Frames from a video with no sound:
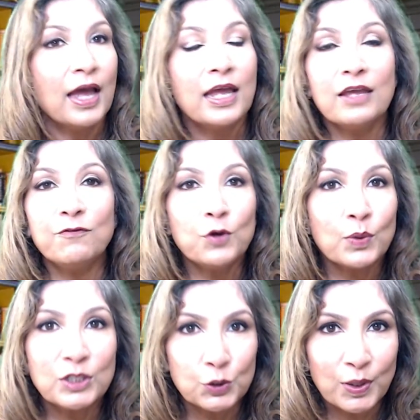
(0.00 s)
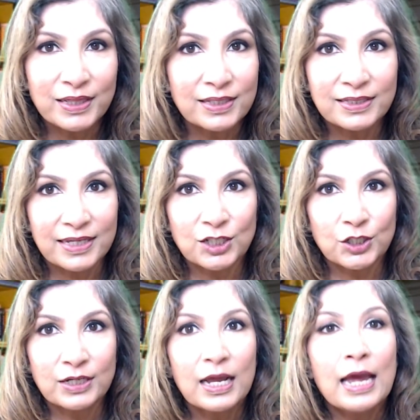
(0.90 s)
If you enjoyed this
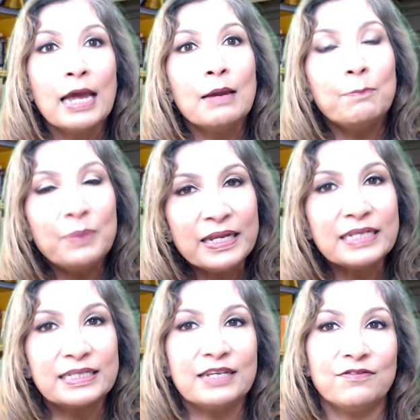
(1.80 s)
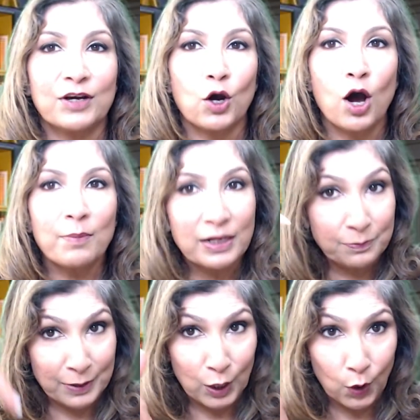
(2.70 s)
session, please leave a comment
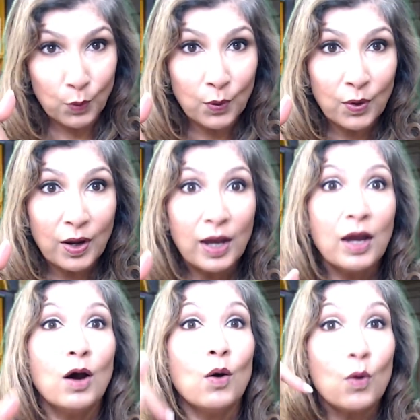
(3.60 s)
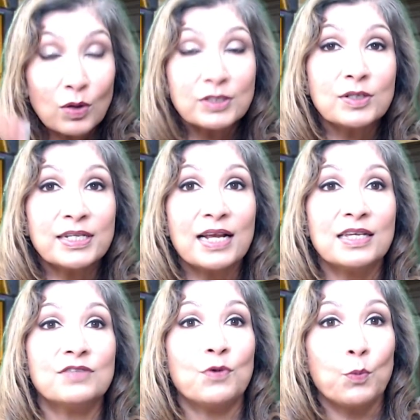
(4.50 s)
below. Also tell
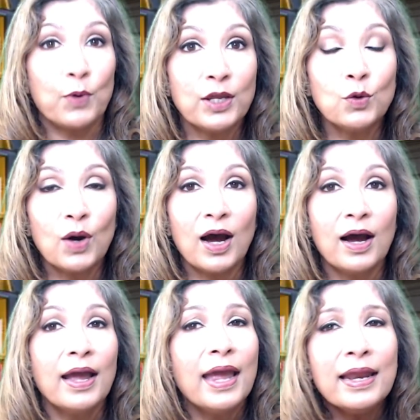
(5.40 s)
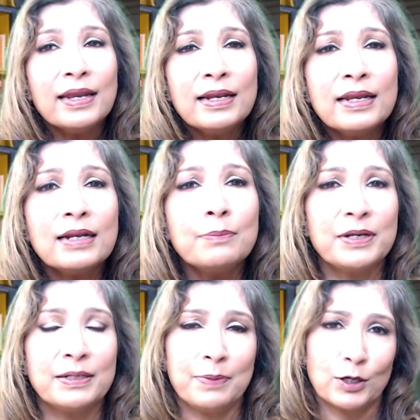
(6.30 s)
us from where you are and a little
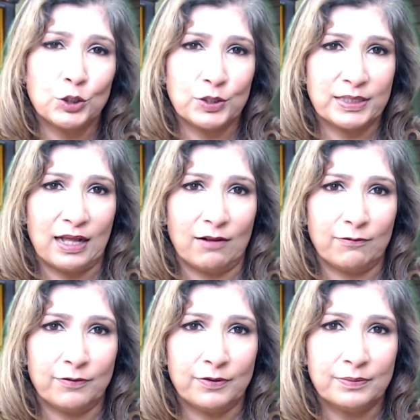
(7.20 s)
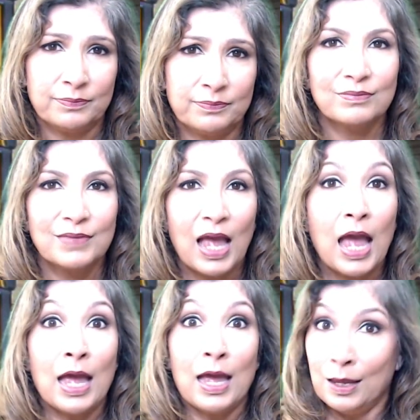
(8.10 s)
bit about yourself.
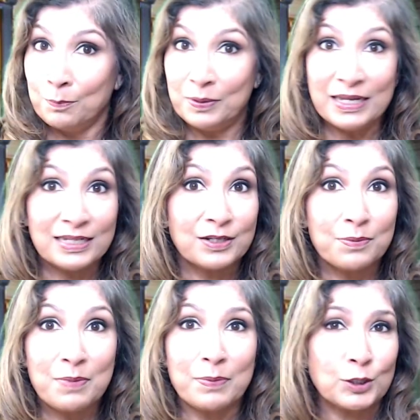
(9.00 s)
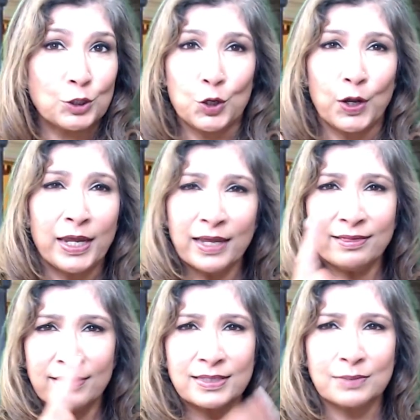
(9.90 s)
Please remember to
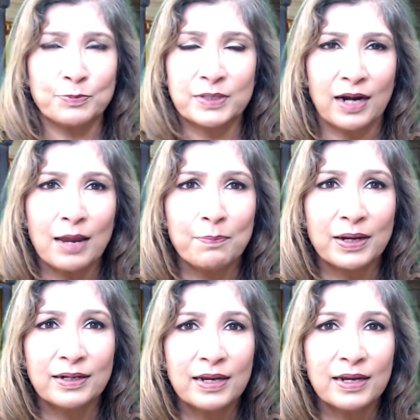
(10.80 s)
hit the subscribe button